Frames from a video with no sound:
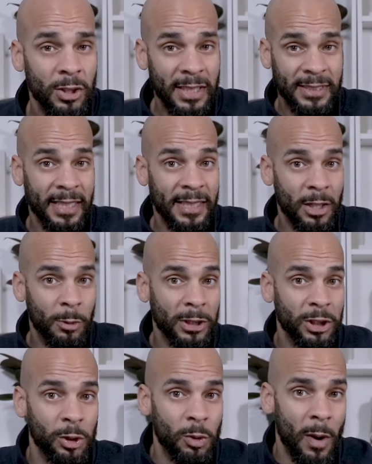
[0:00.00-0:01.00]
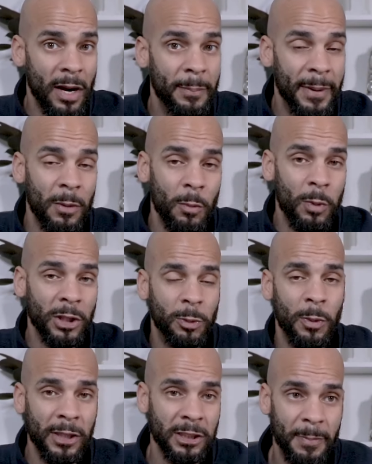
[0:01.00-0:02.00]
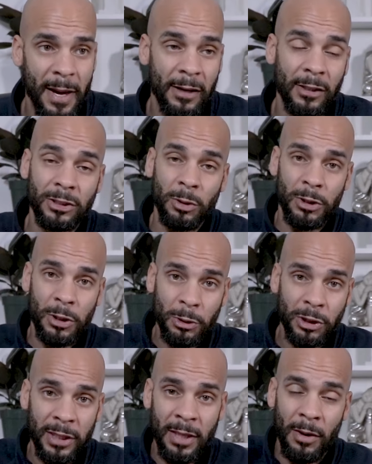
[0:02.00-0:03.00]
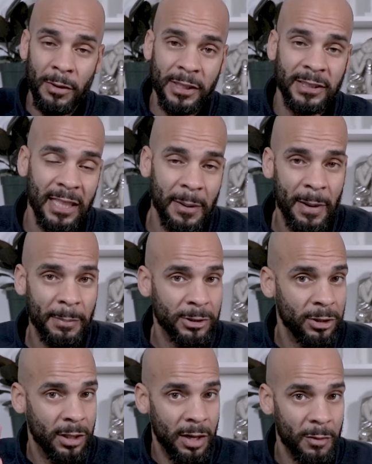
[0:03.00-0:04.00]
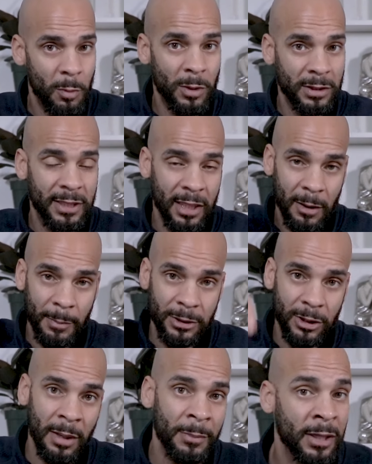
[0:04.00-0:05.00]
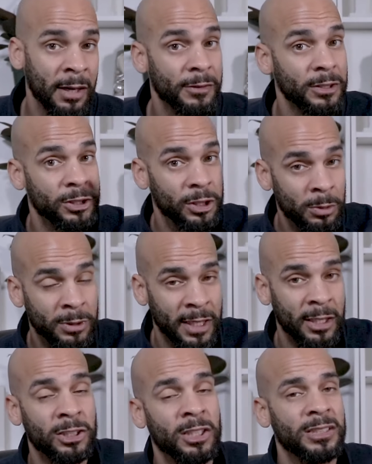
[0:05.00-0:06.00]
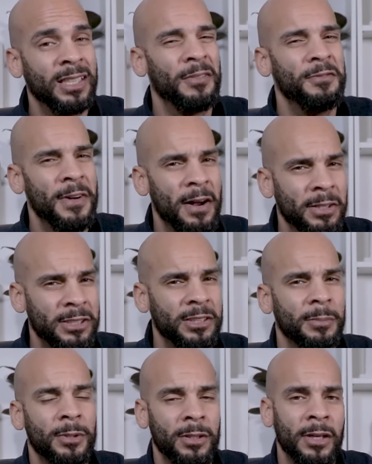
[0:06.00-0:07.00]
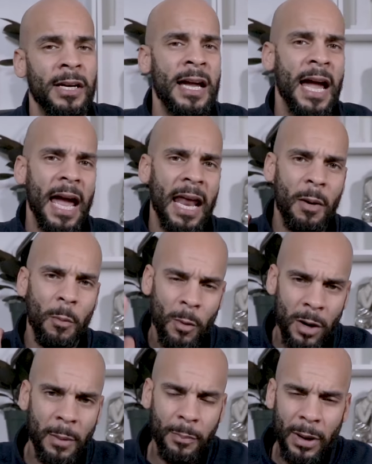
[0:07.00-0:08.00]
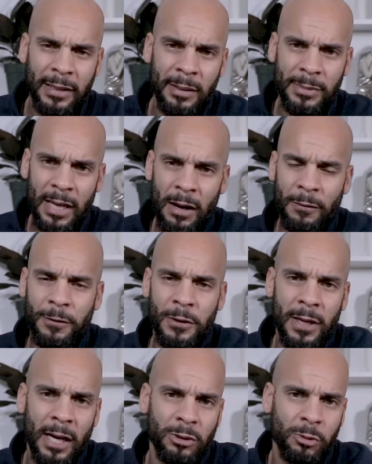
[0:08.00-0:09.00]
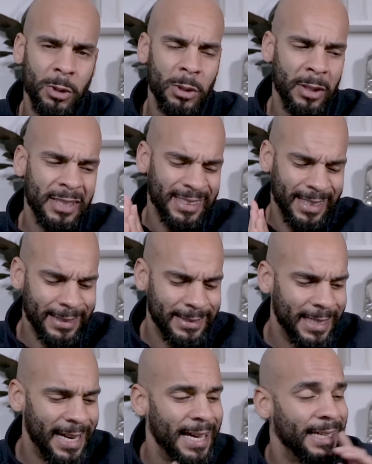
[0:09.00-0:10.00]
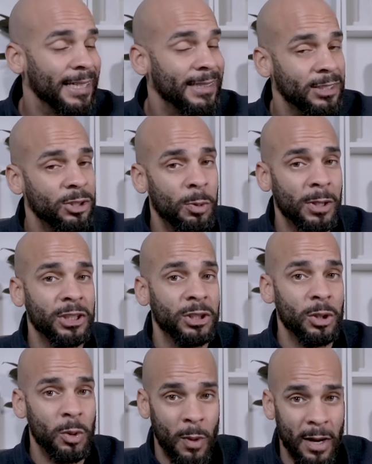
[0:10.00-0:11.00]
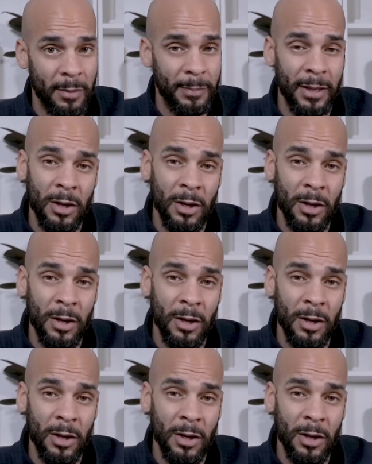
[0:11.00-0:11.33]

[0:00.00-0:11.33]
So yes, I get that question quite a bit. Which one is better? So usually on this segment, I'm just gonna cover one ticker, but today I'm gonna cover two tickers because they're very similar. And I wanna break them down for you guys real quick because like I said, I get this question quite a